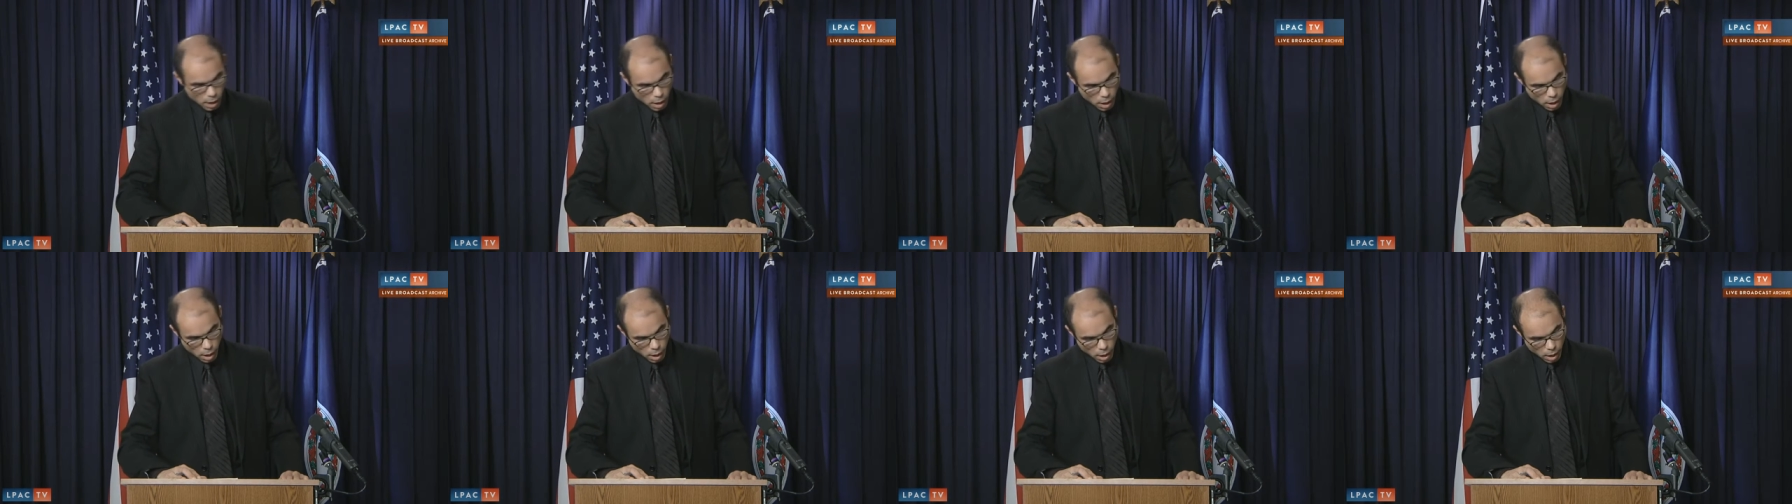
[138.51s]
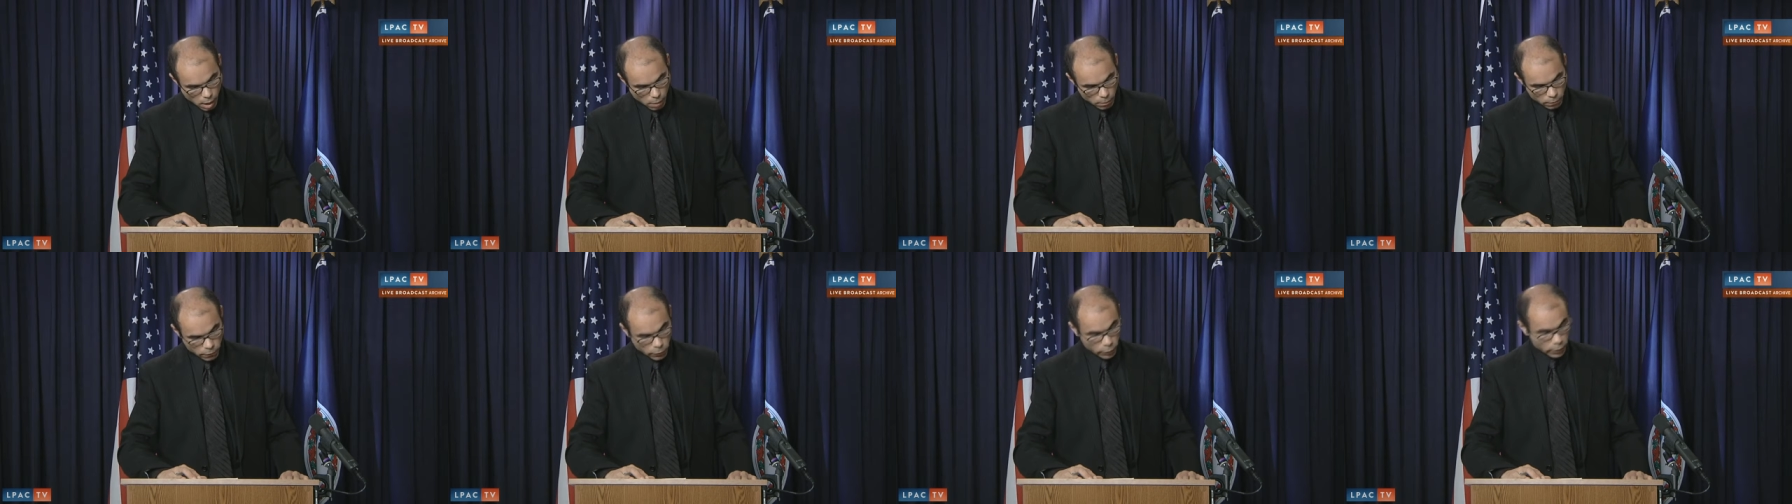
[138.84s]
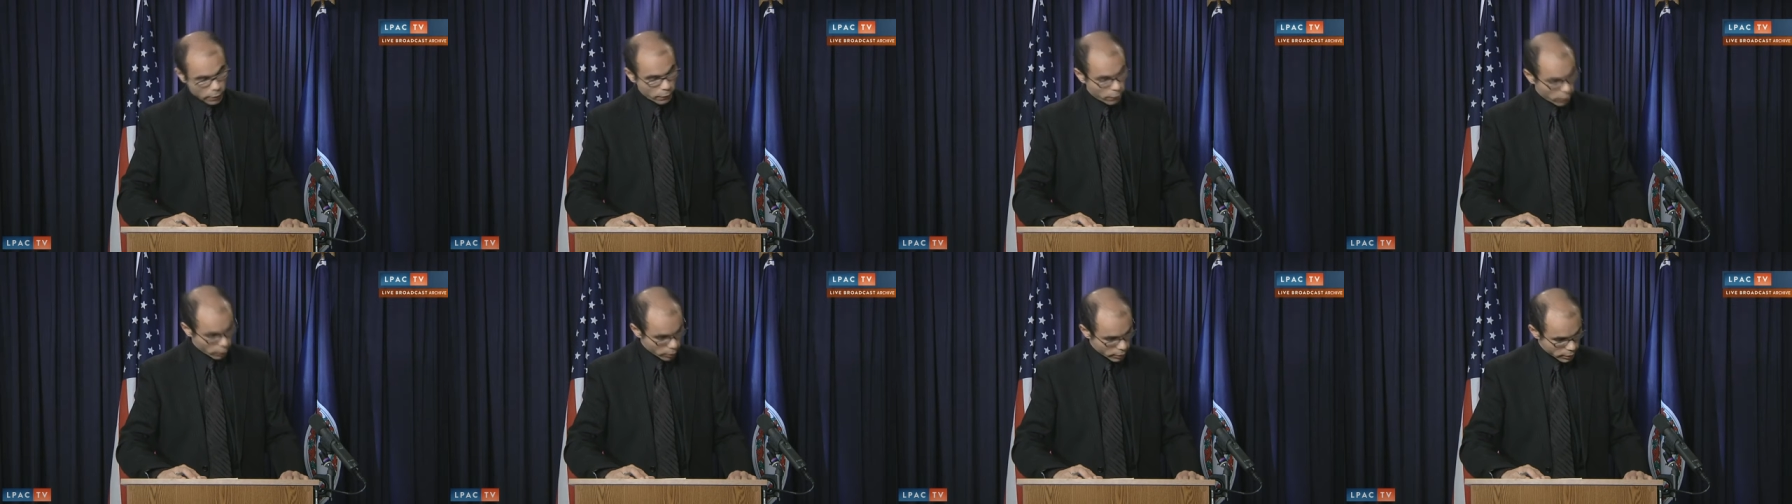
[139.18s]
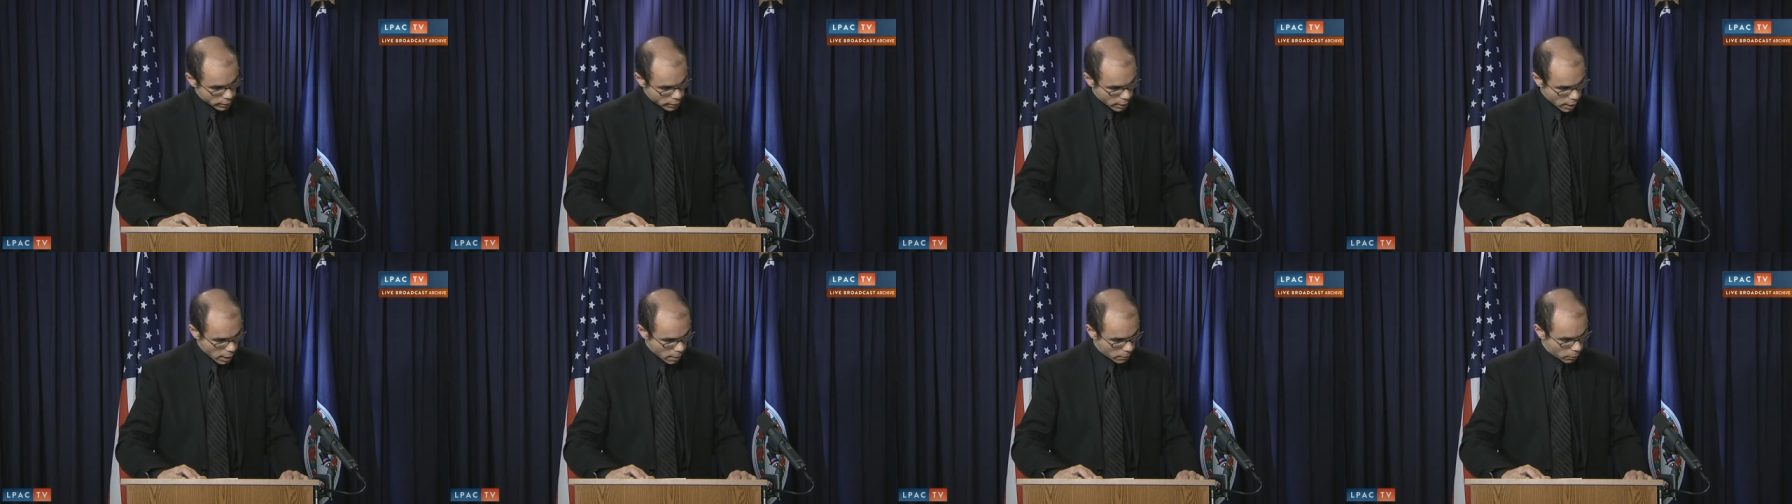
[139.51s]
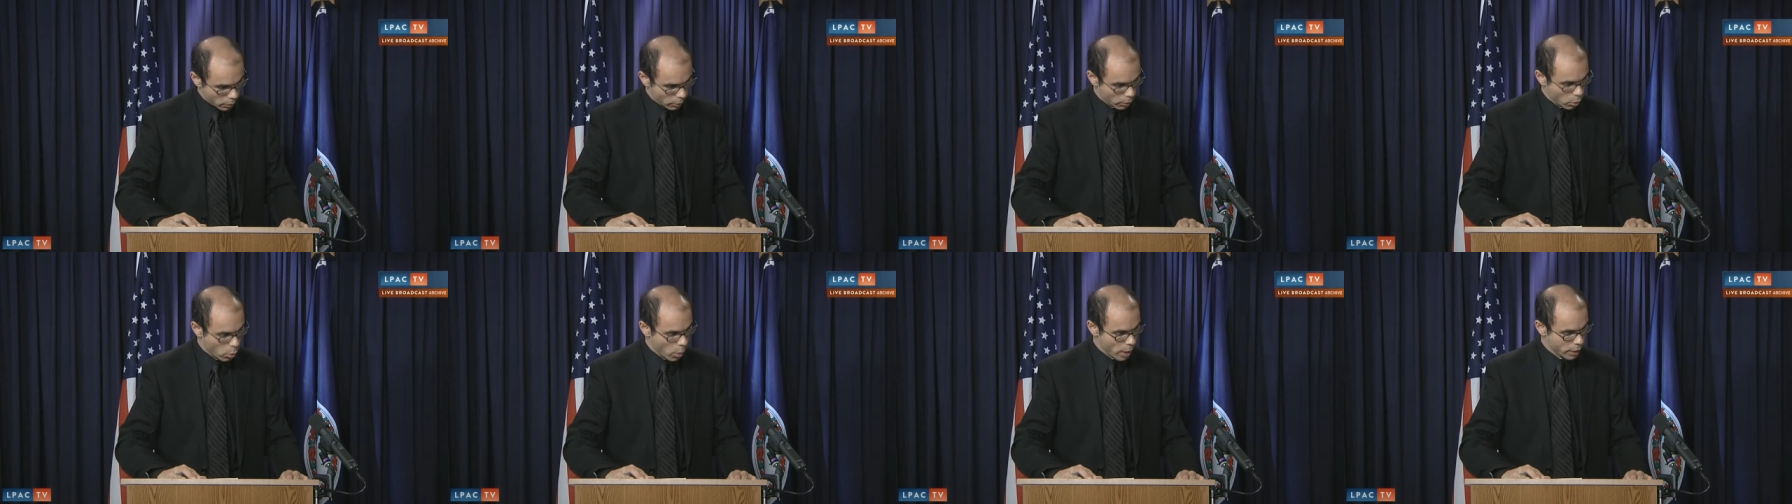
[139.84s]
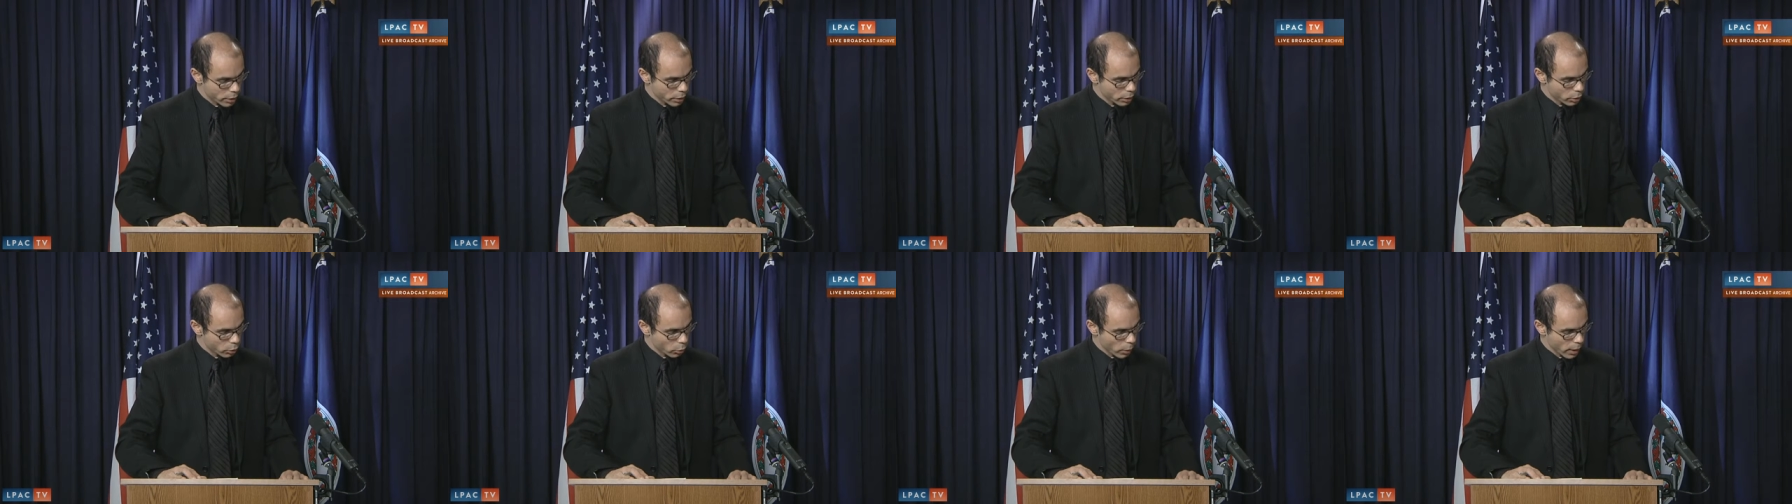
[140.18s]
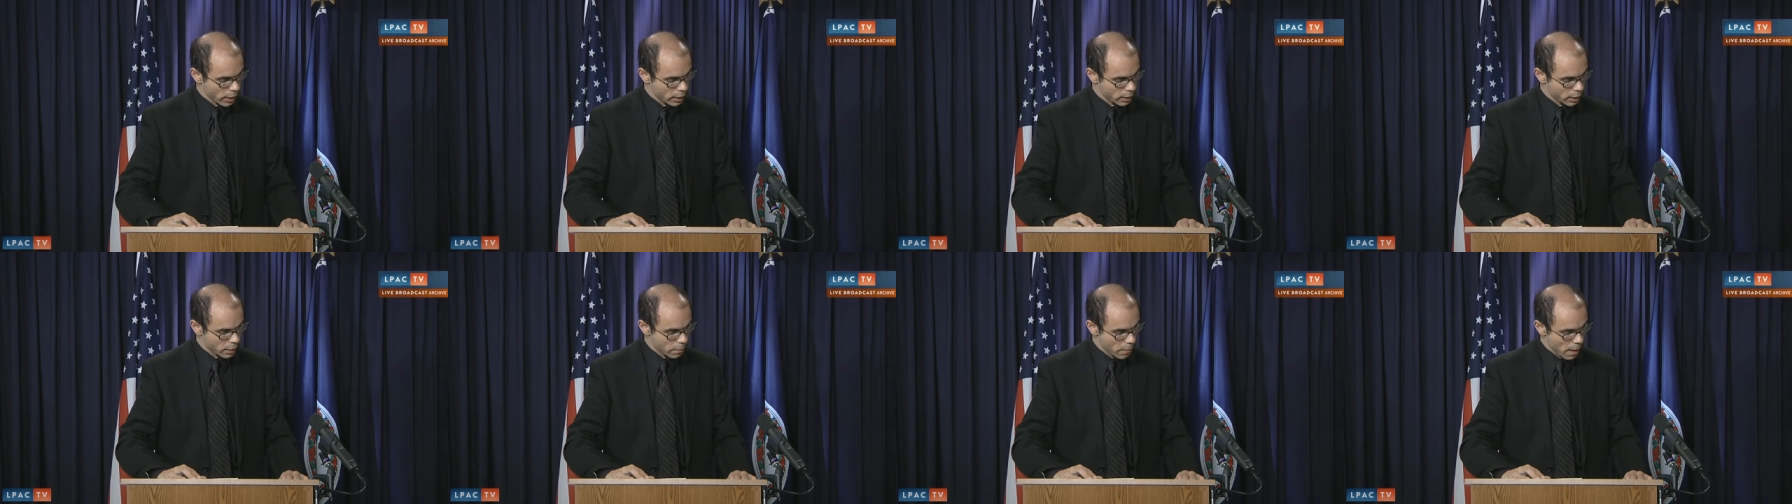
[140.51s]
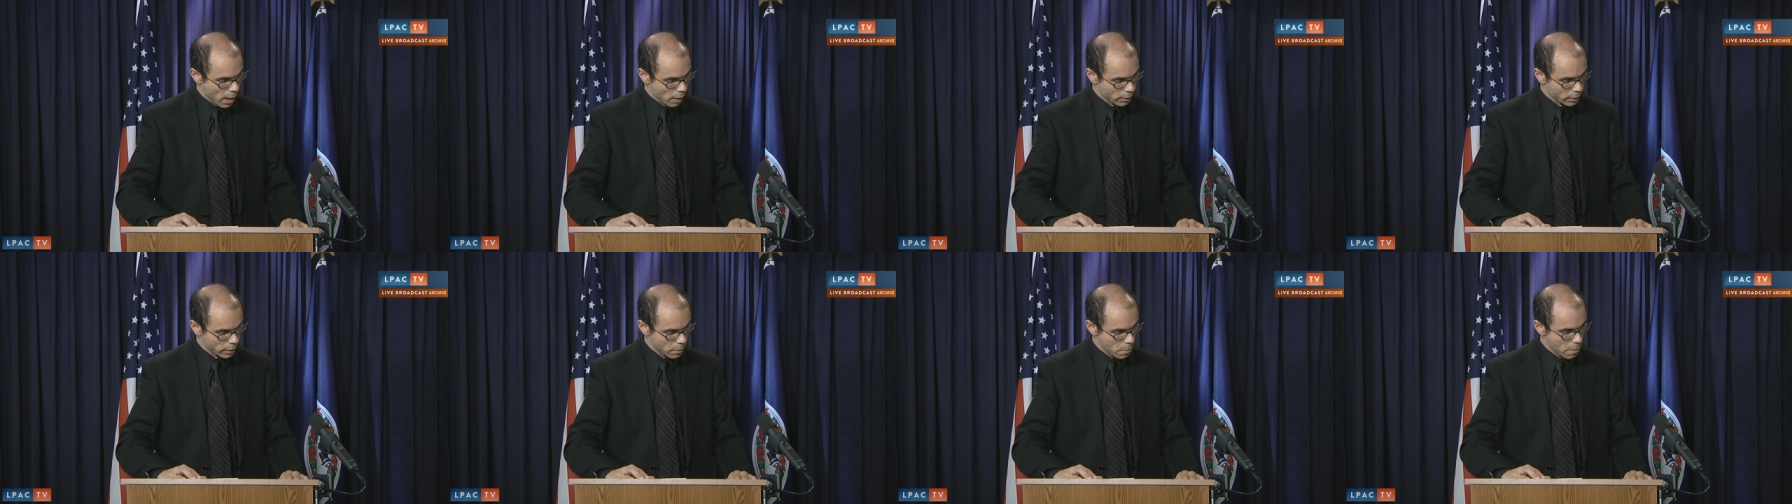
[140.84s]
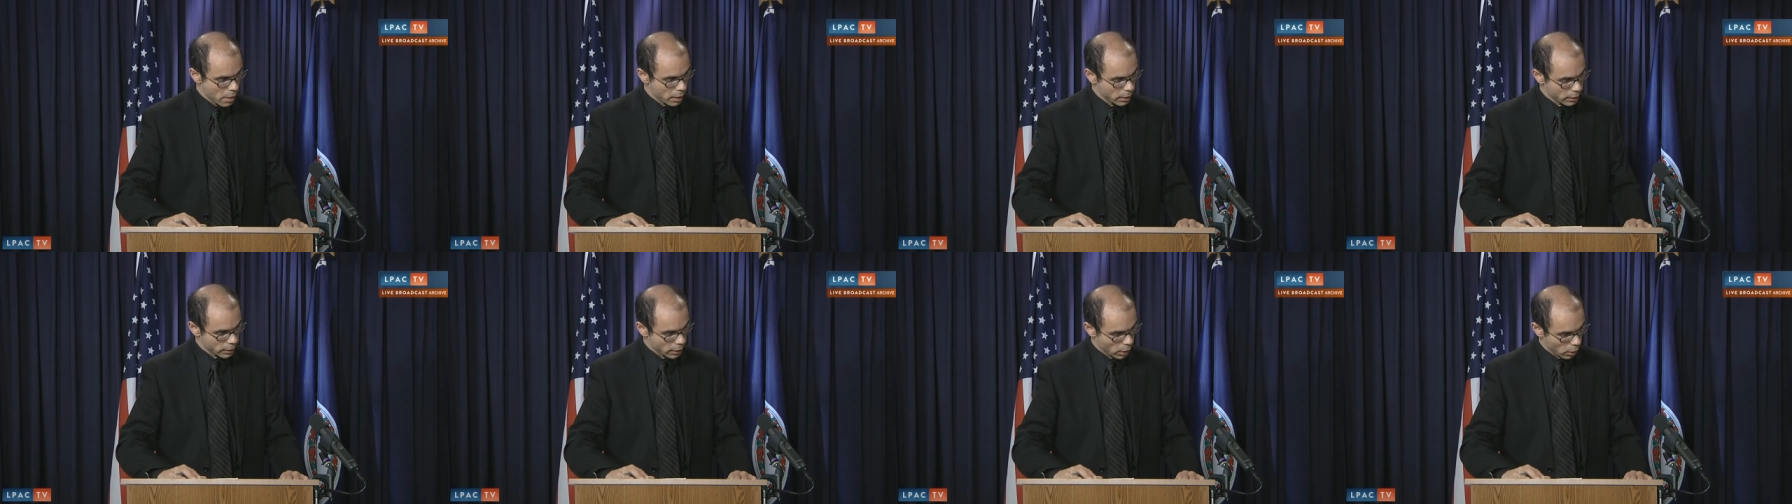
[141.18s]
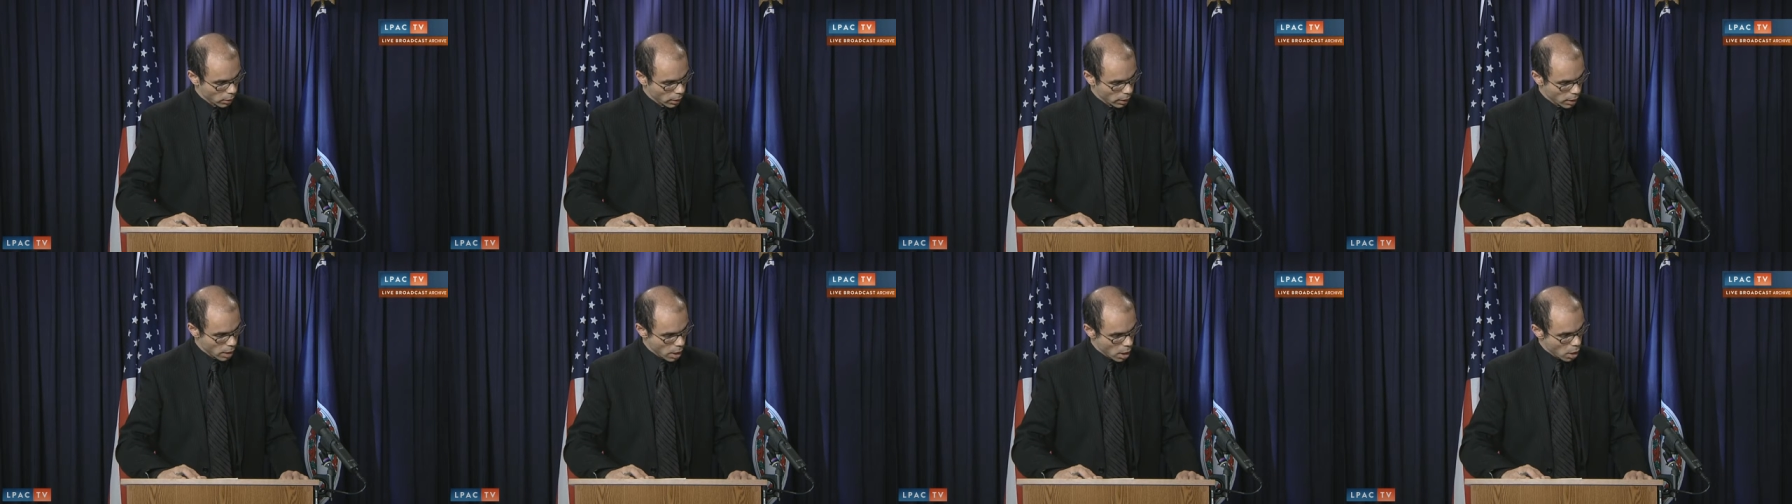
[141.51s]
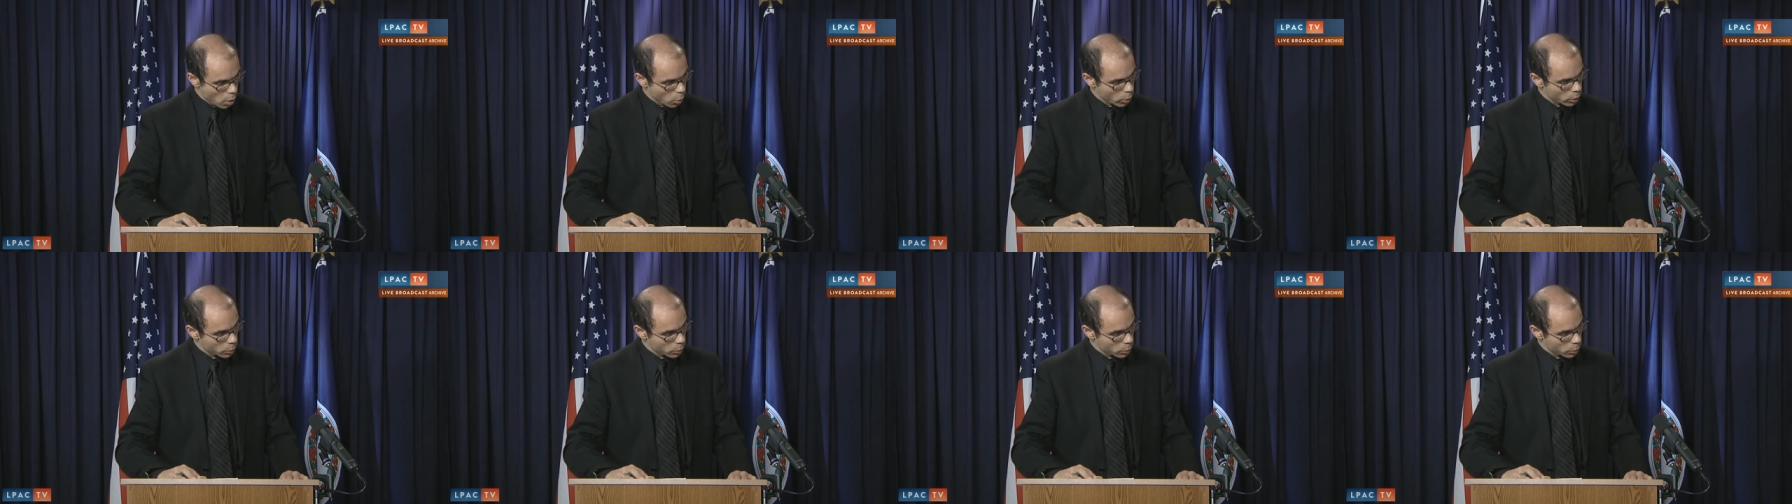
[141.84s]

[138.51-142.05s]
For the first time, there were questions raised about the military which